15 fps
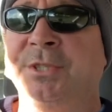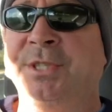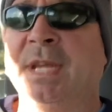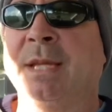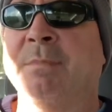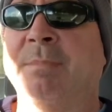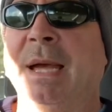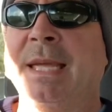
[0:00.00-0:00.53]

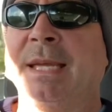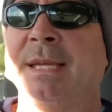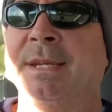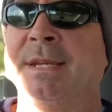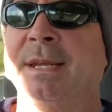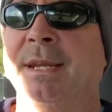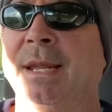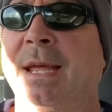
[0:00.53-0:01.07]
chicken
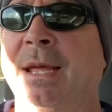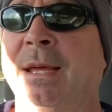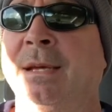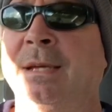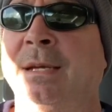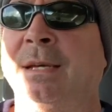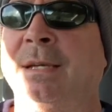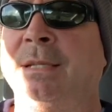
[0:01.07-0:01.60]
bacon
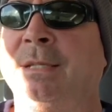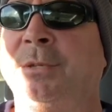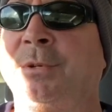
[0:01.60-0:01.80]
uh,